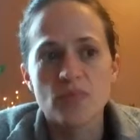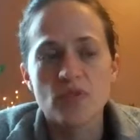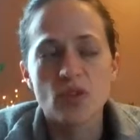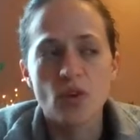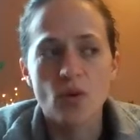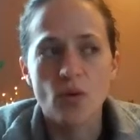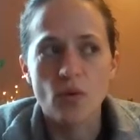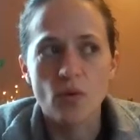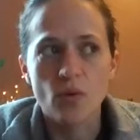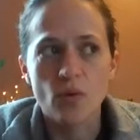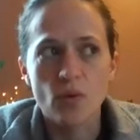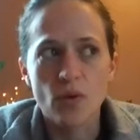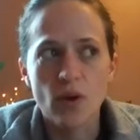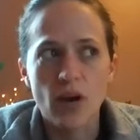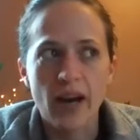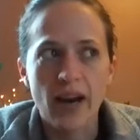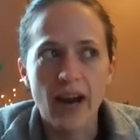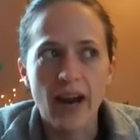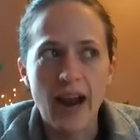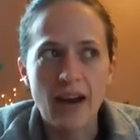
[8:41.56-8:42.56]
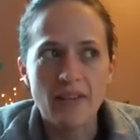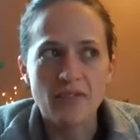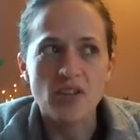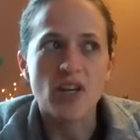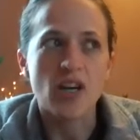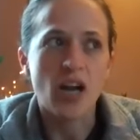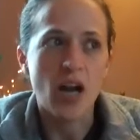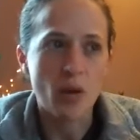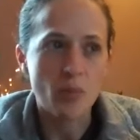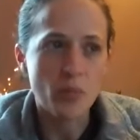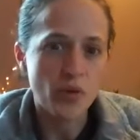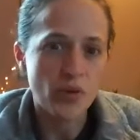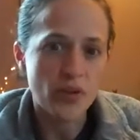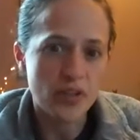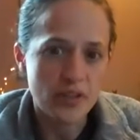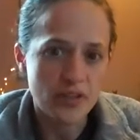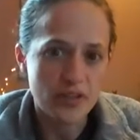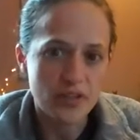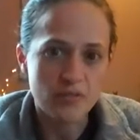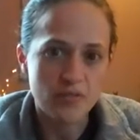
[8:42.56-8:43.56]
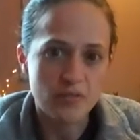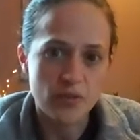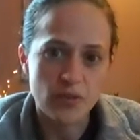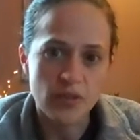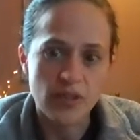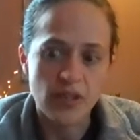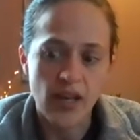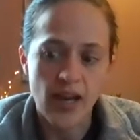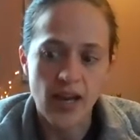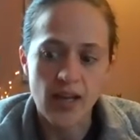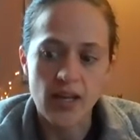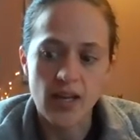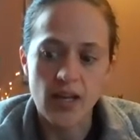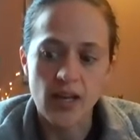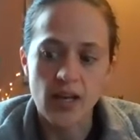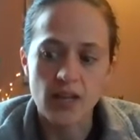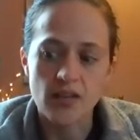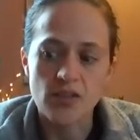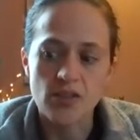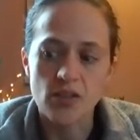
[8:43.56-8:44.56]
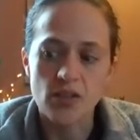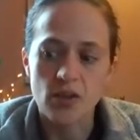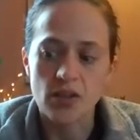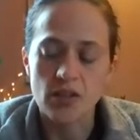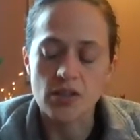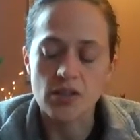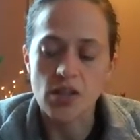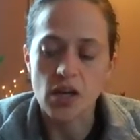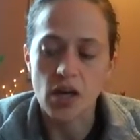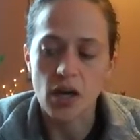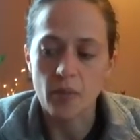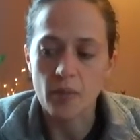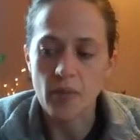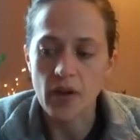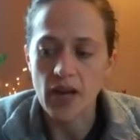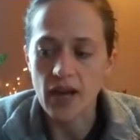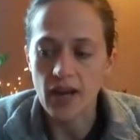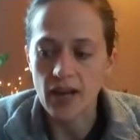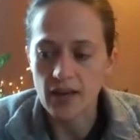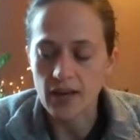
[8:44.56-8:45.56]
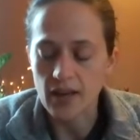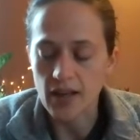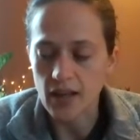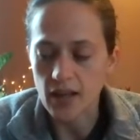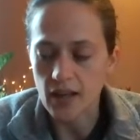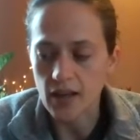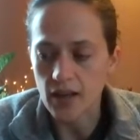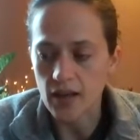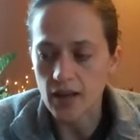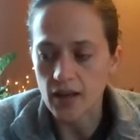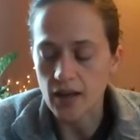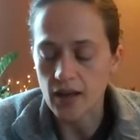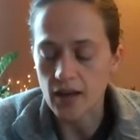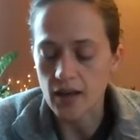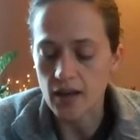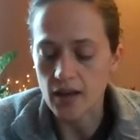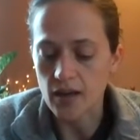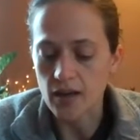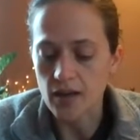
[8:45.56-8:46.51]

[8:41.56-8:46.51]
so after a couple of years of doing that, I took a job at a